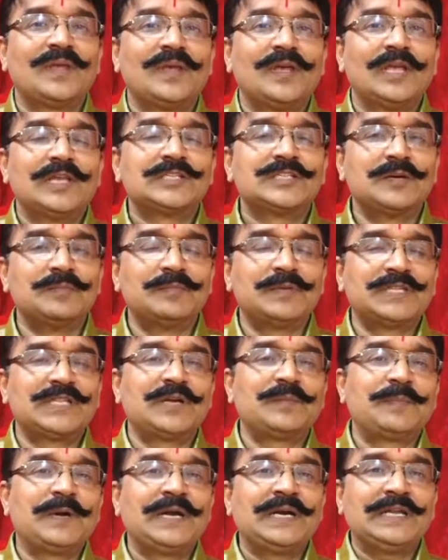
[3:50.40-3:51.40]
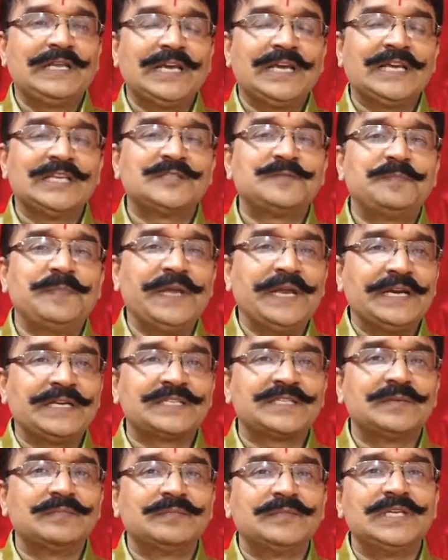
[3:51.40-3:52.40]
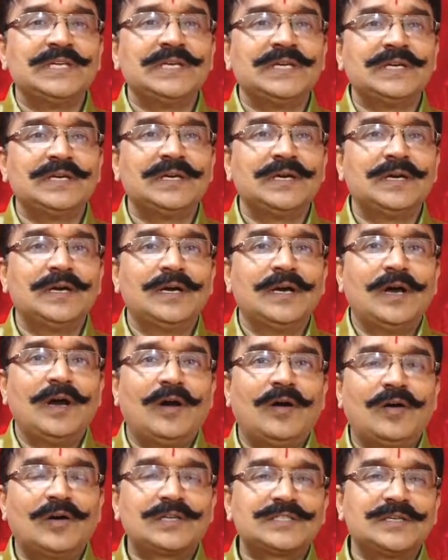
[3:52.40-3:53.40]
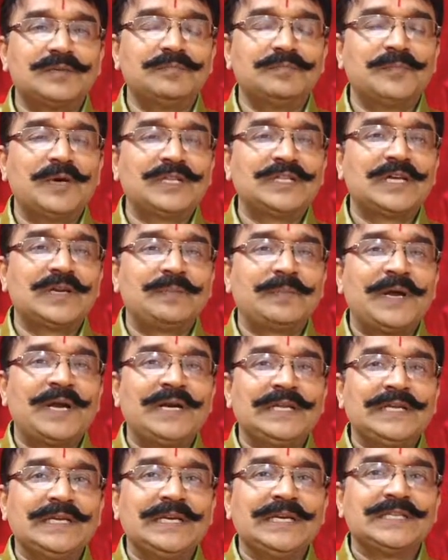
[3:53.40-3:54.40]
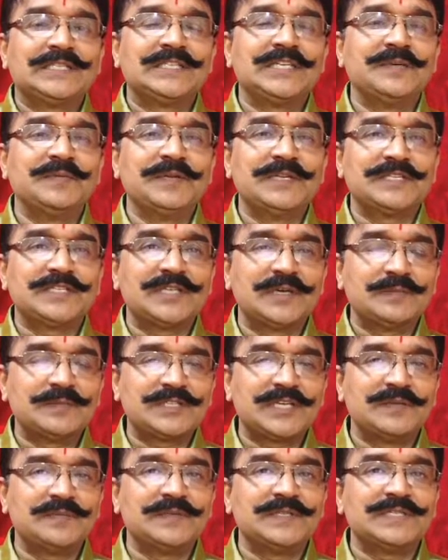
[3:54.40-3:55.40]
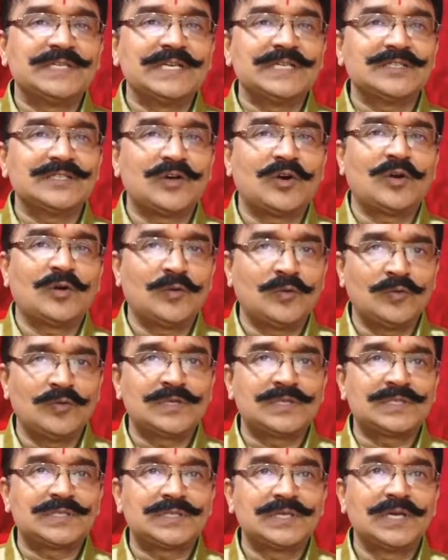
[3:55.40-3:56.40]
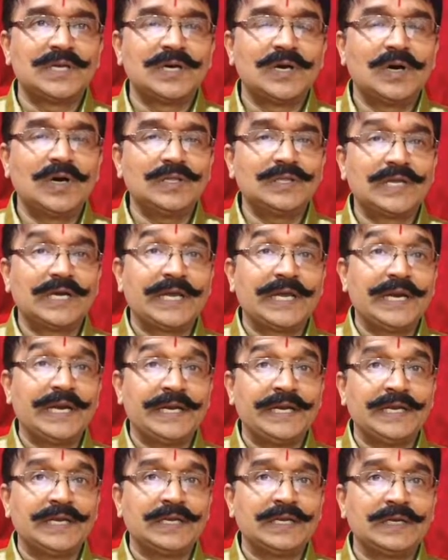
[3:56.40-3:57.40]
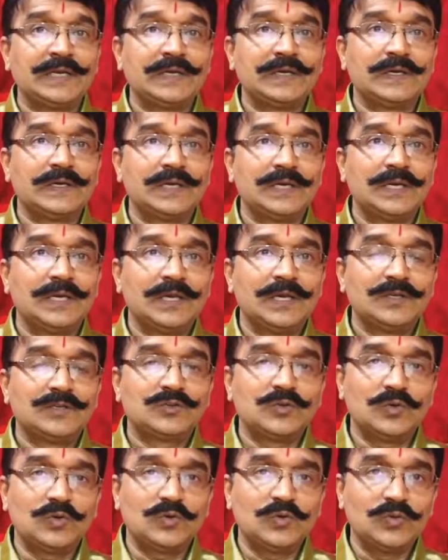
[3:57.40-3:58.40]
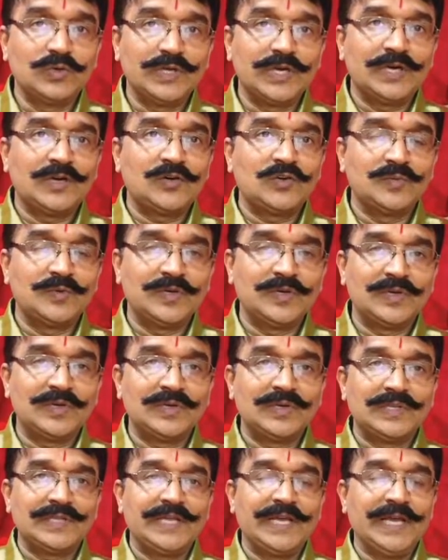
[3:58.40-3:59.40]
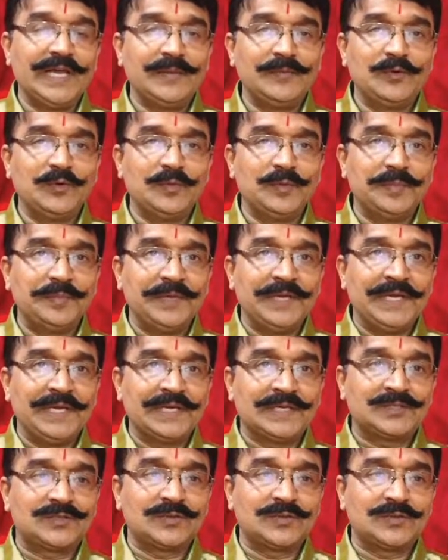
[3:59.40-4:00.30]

Some other party has paid something, or some other party has given some services or goods on the credit. So today or tomorrow they have to be paid.